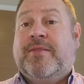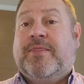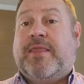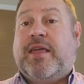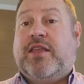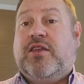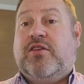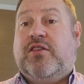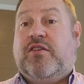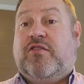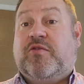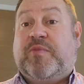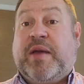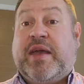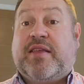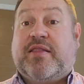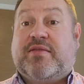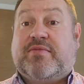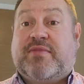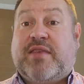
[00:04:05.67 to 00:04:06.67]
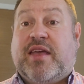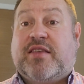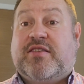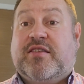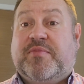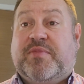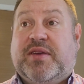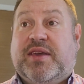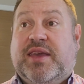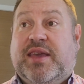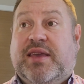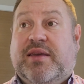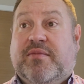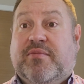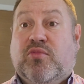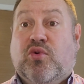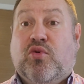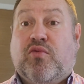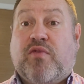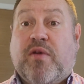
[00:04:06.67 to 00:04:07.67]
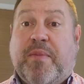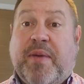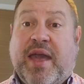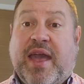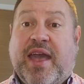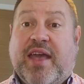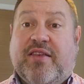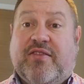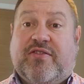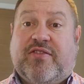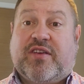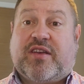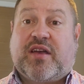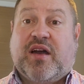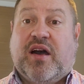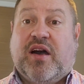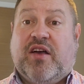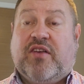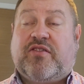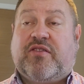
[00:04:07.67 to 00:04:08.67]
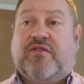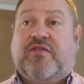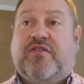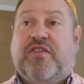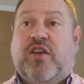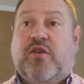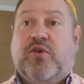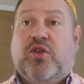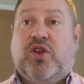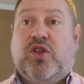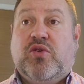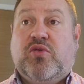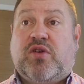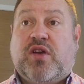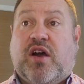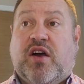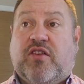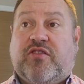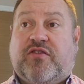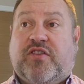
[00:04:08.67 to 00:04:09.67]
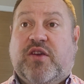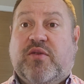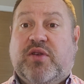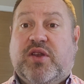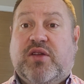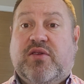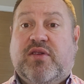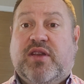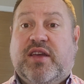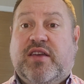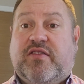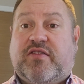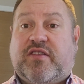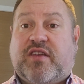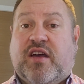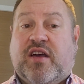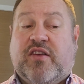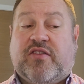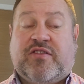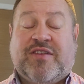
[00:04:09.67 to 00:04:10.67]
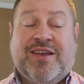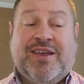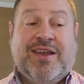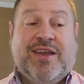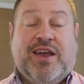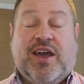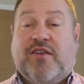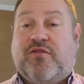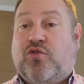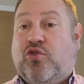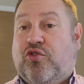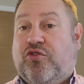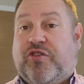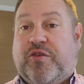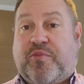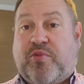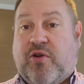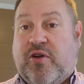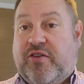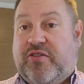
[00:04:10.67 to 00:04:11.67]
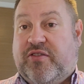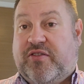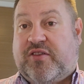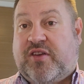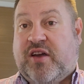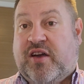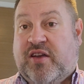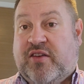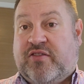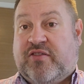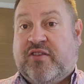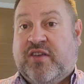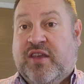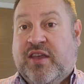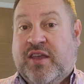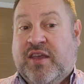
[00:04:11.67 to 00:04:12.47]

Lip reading: then you'd expect there to be more repairs to cars and fewer new cars, fewer new lease cars. Of course, the price of cars